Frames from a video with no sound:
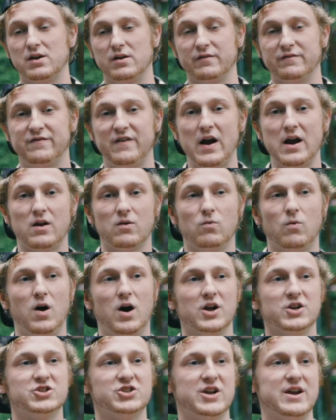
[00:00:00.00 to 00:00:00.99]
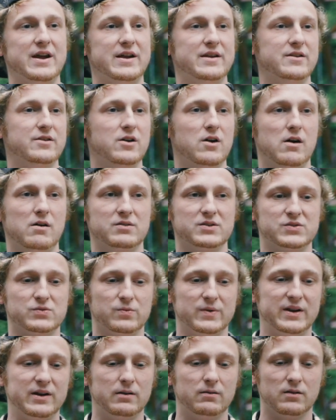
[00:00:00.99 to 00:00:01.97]
on fire watch and, you know, I was
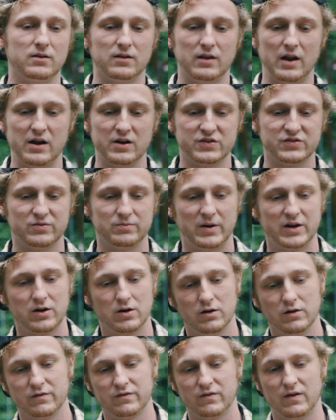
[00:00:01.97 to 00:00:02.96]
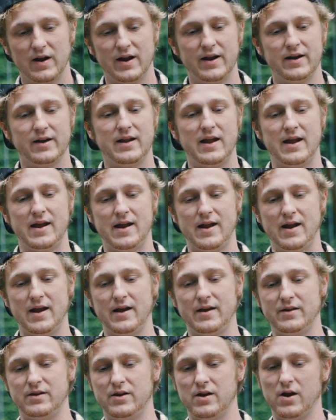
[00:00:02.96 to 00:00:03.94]
reading letters from my girlfriend
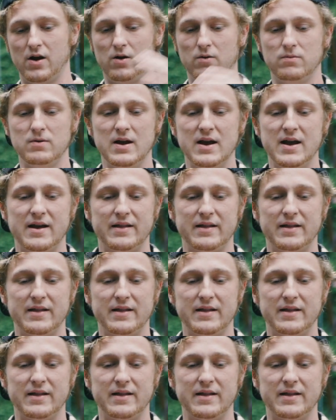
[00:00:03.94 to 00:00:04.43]
and, you know,